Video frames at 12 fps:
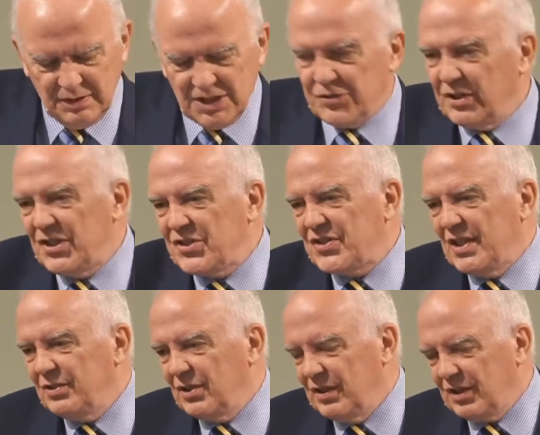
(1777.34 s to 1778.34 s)
He's really
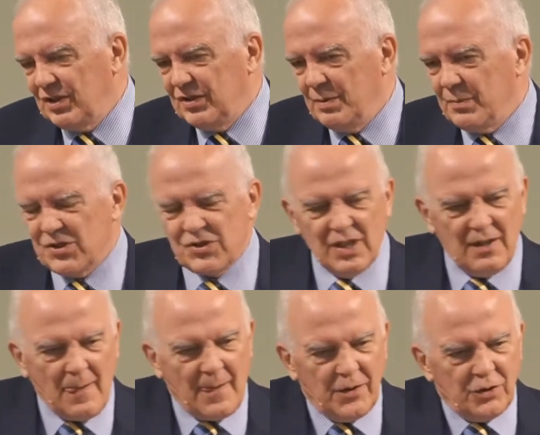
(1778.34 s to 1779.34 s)
saying to Nicodemus,
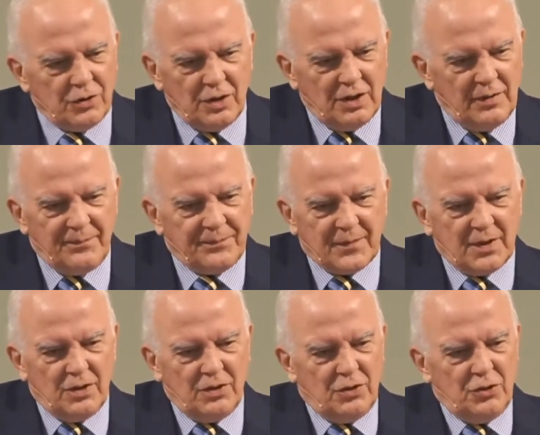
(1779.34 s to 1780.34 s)

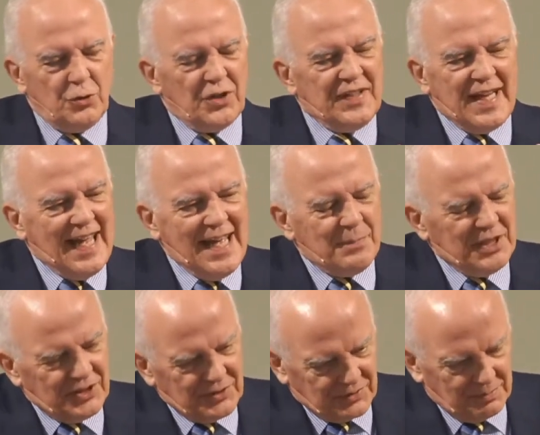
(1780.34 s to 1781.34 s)
you're an
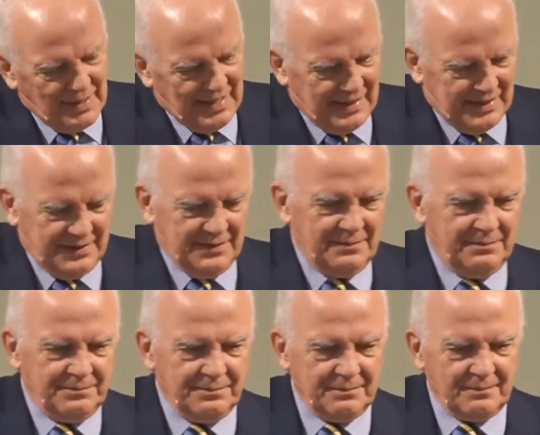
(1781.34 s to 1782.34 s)
eminent man.
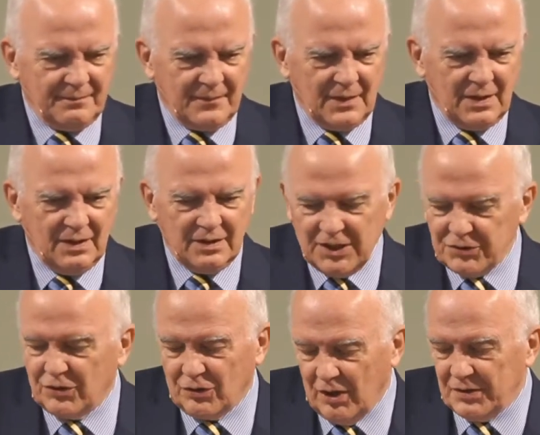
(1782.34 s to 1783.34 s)

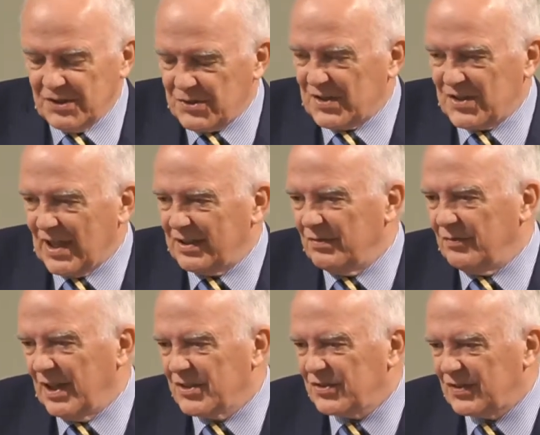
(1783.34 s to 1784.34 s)
Later on, as I said
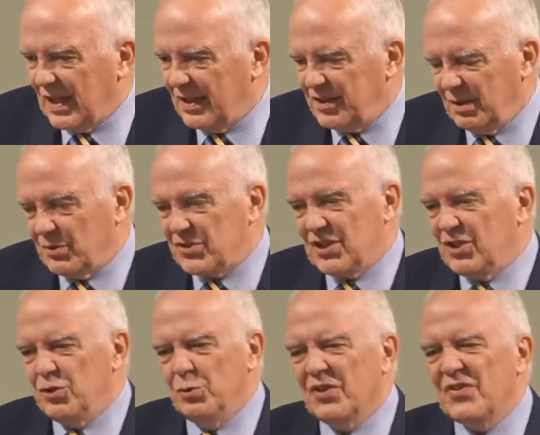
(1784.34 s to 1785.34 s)
in verse 10, he will say,
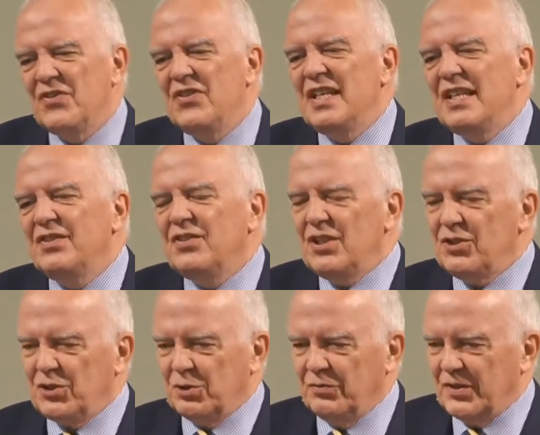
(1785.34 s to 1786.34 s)
you are the
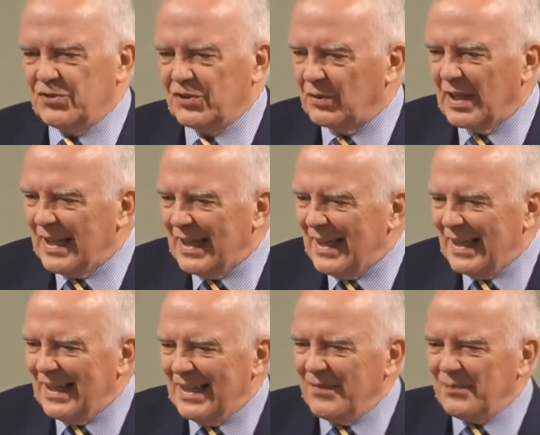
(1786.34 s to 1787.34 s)
teacher of Israel.
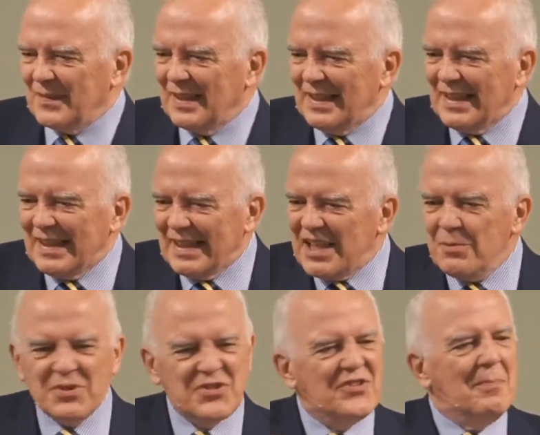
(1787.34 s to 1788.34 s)

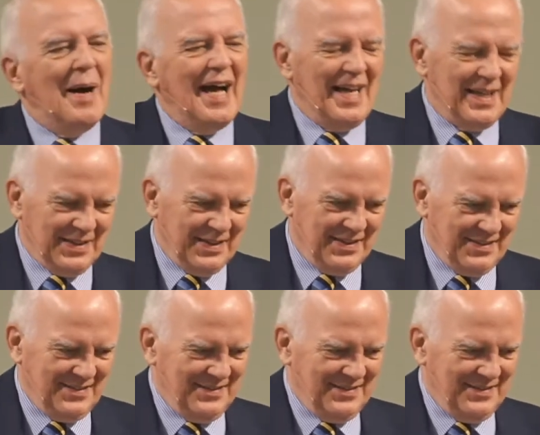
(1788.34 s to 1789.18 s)
He was the man.